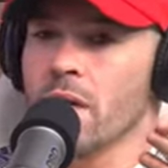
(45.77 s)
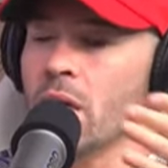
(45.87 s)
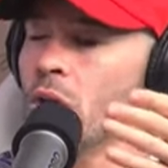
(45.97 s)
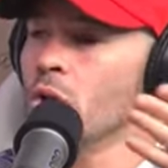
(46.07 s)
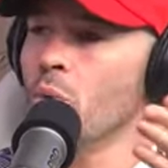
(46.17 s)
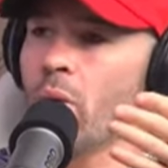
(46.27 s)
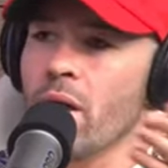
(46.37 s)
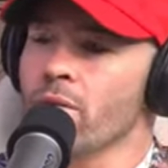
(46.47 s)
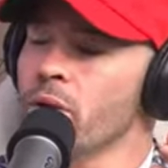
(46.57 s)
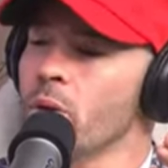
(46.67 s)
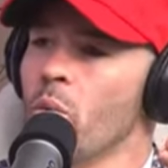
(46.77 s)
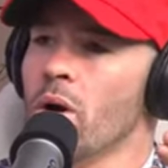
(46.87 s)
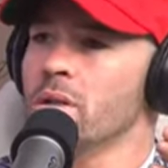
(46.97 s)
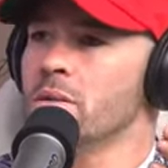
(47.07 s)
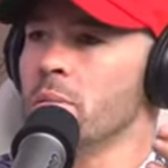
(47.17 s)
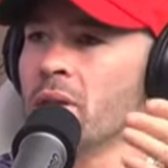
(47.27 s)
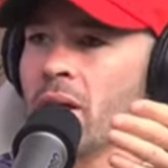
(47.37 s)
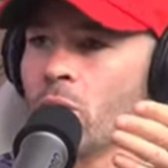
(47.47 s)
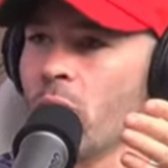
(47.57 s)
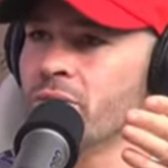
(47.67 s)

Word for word: could do whatever he wanted to me in that U F C